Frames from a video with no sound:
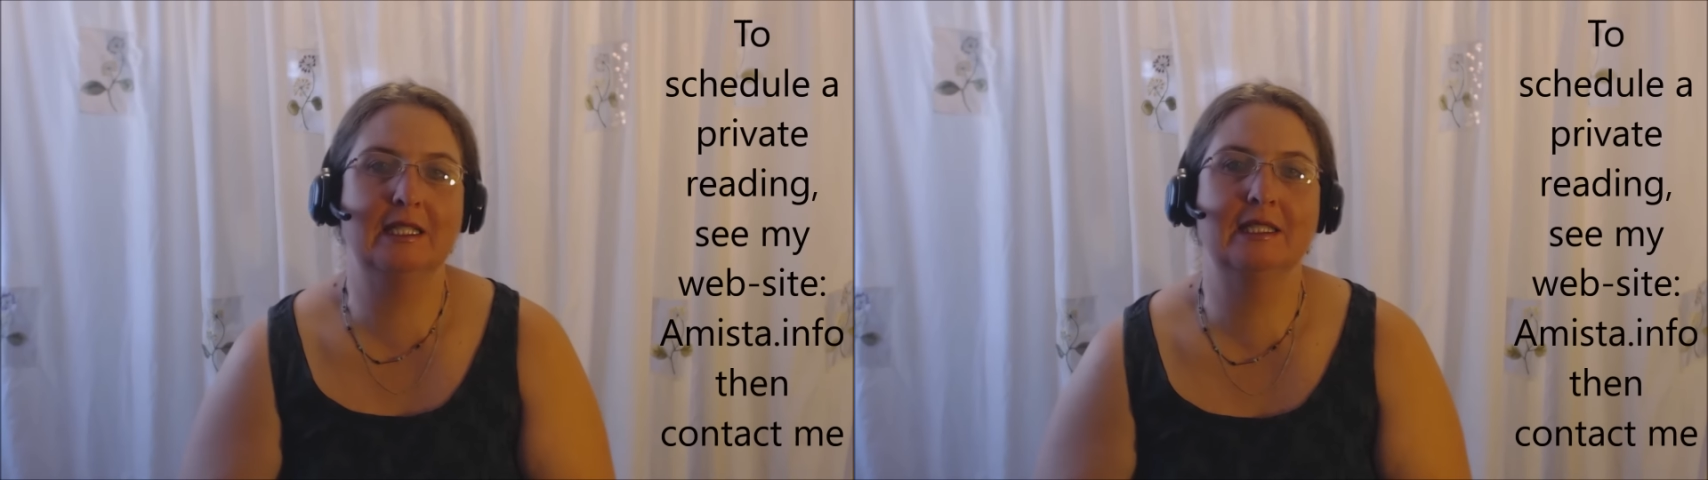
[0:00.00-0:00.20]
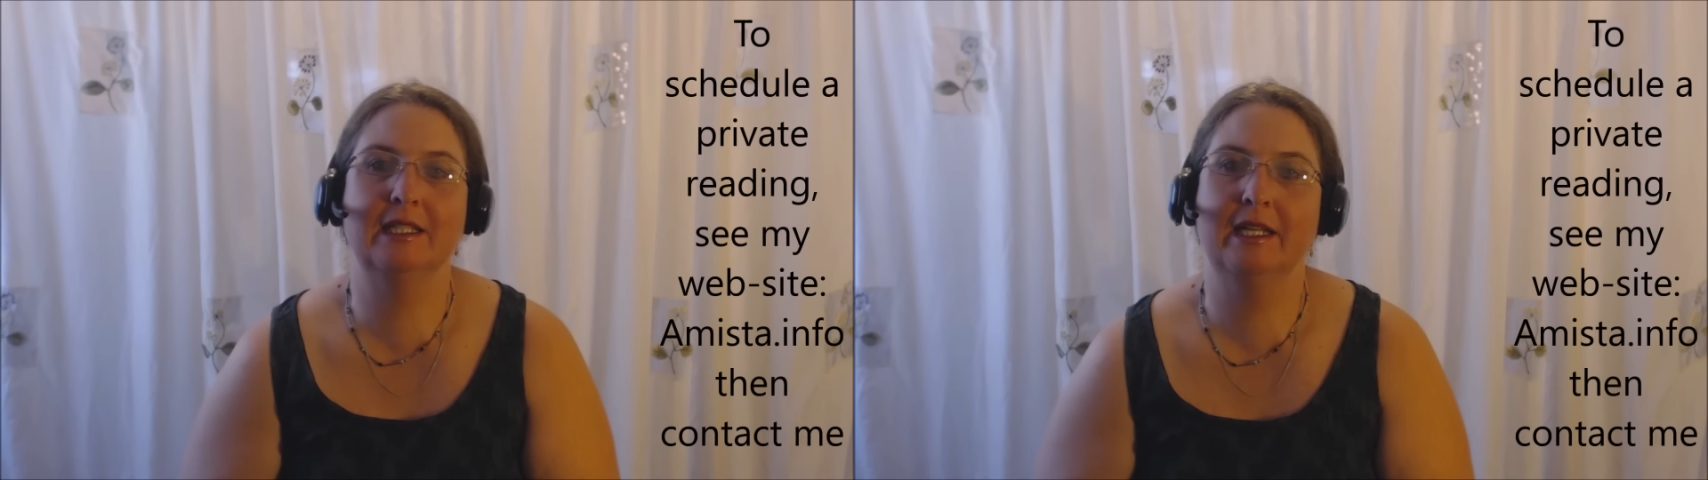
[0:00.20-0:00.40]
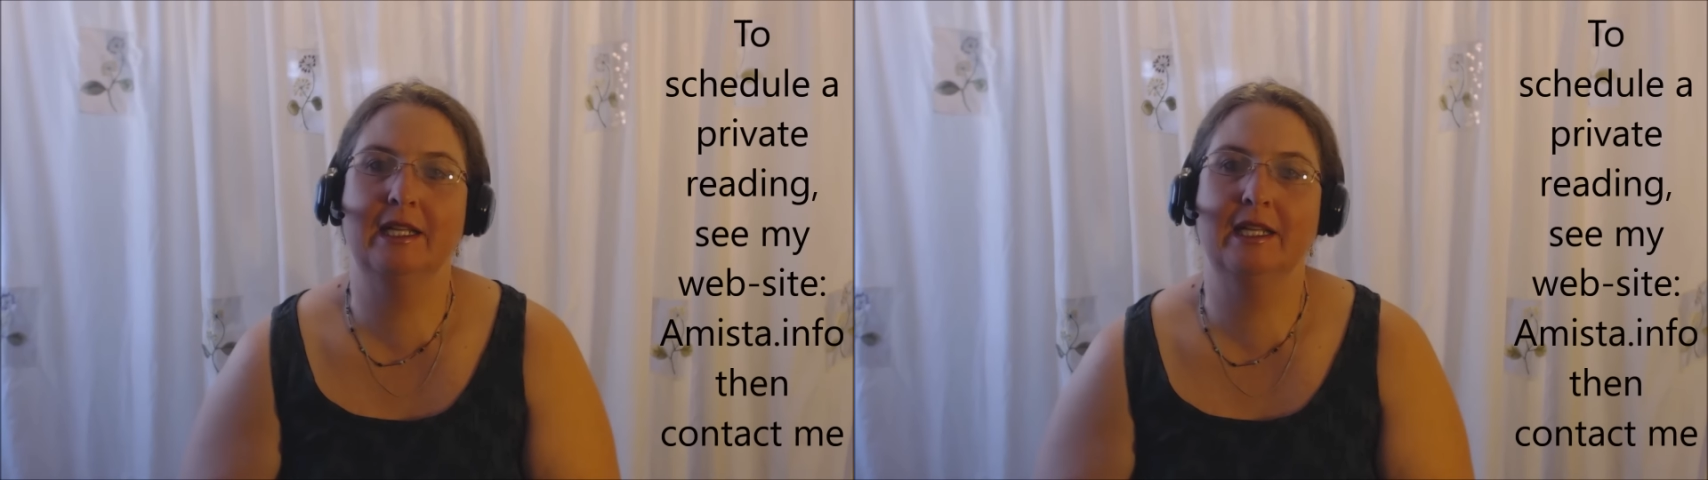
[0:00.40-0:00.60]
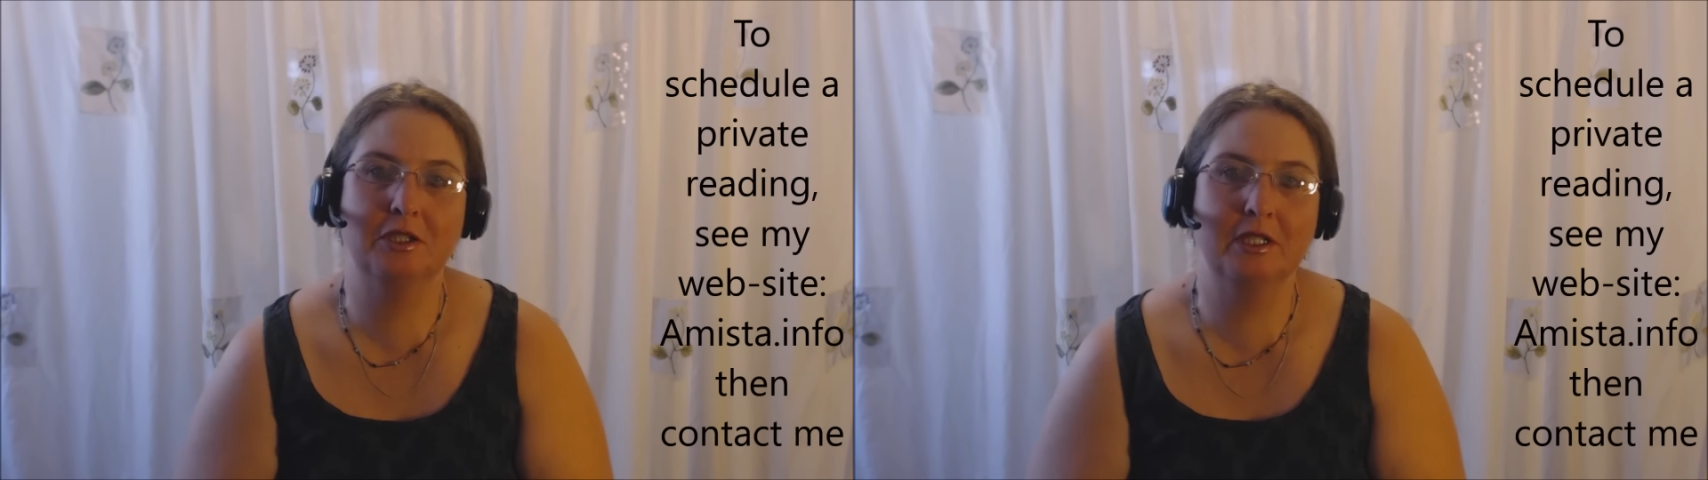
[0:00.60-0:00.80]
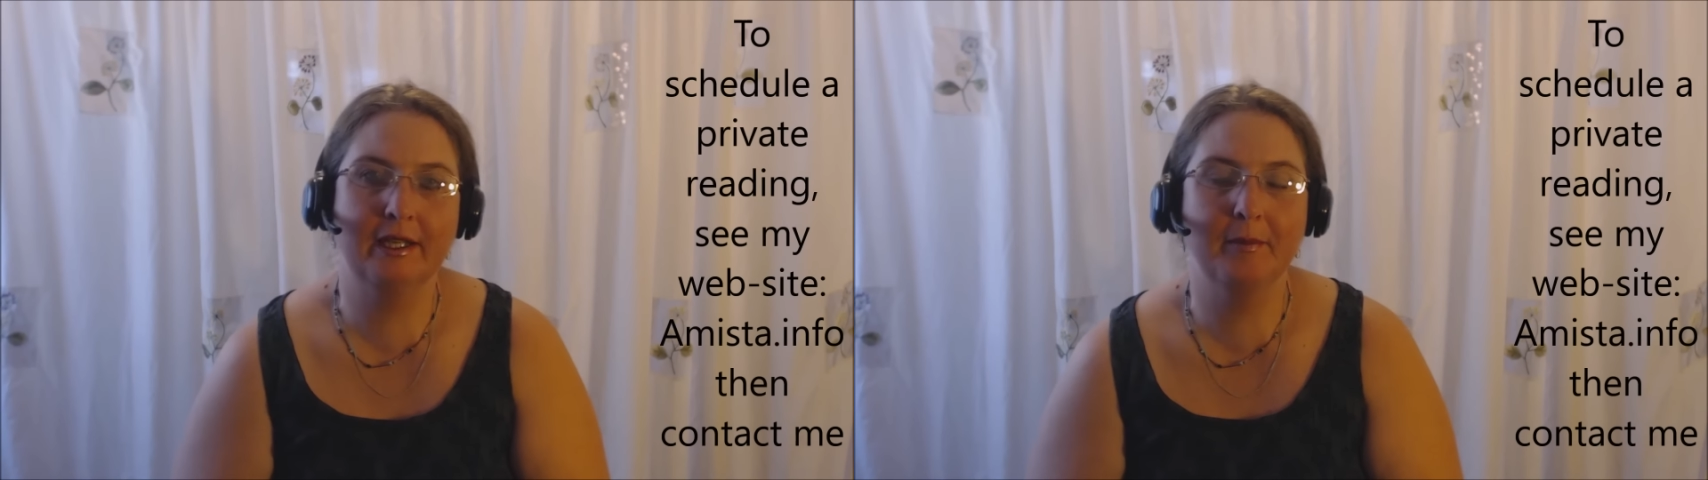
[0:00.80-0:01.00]
that this can
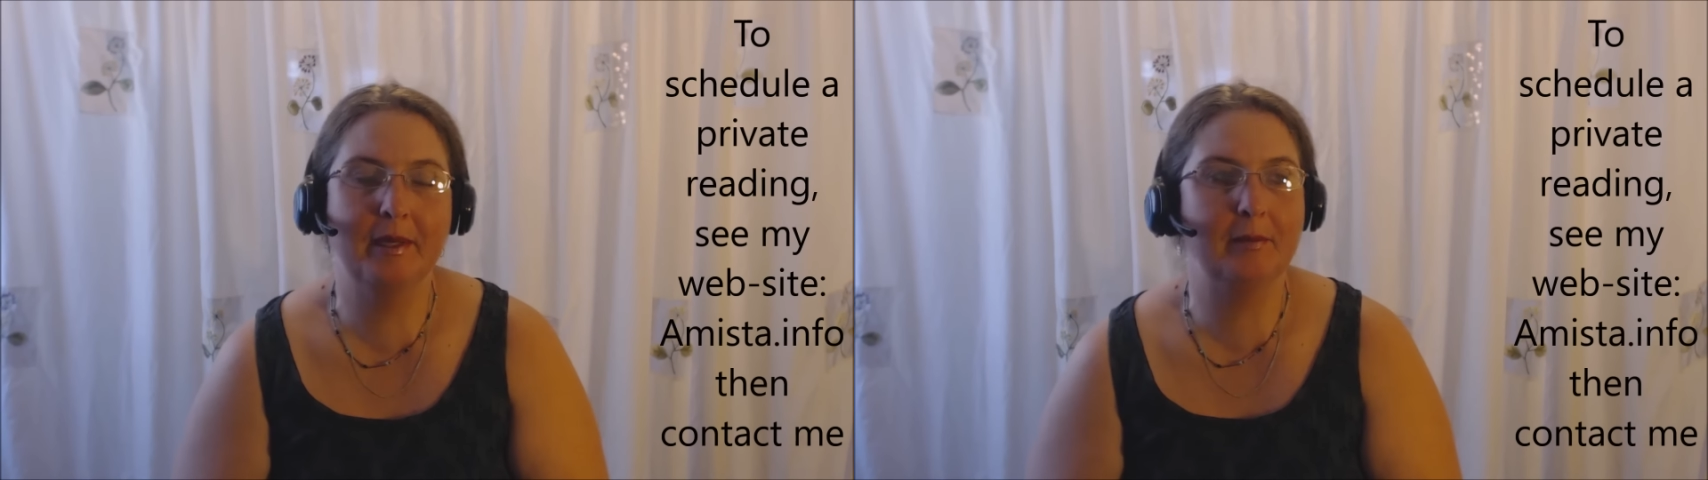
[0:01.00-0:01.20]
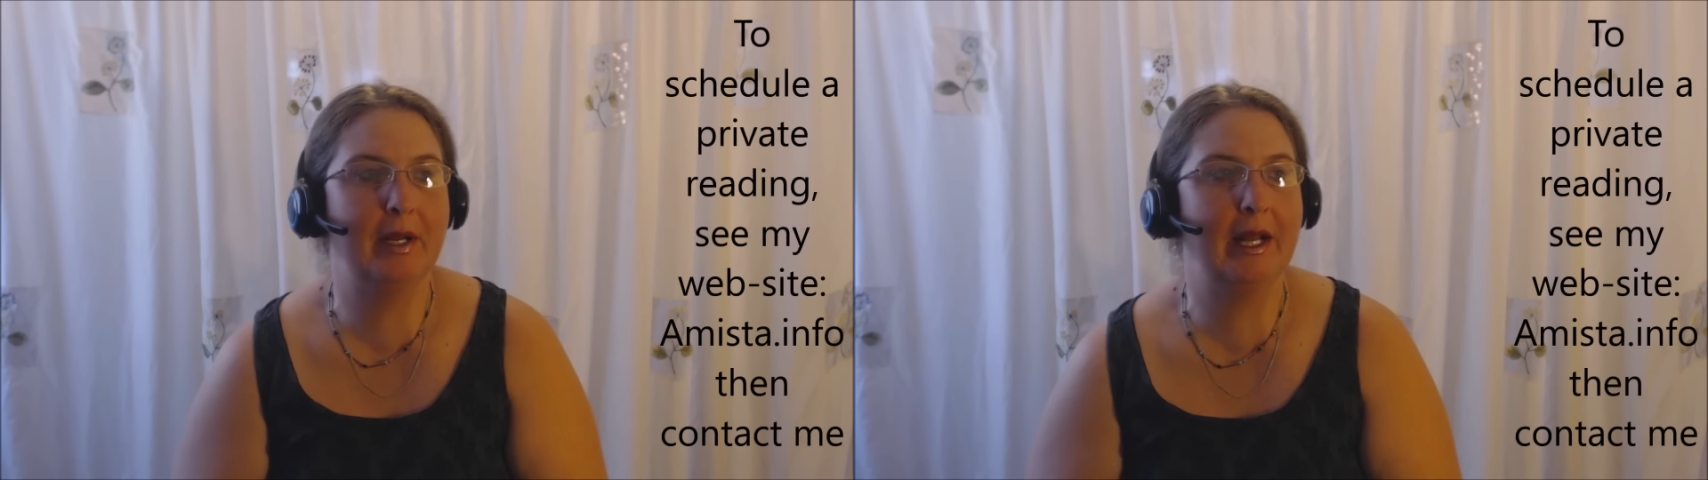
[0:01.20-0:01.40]
actually come in,